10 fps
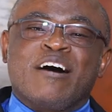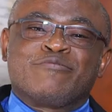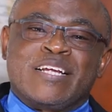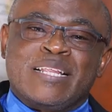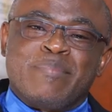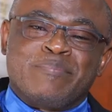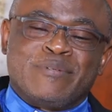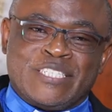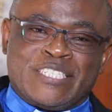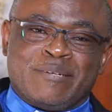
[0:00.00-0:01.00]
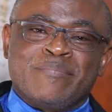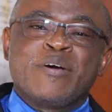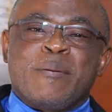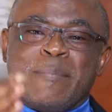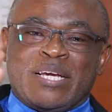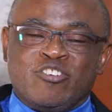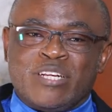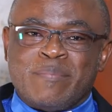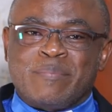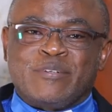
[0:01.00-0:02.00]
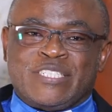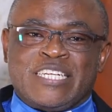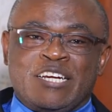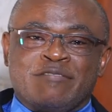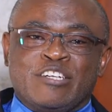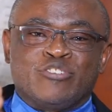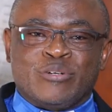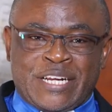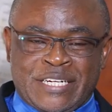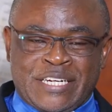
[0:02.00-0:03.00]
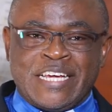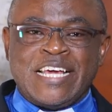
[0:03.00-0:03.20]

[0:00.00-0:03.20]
after the baptism by John the Baptist in the River Jordan.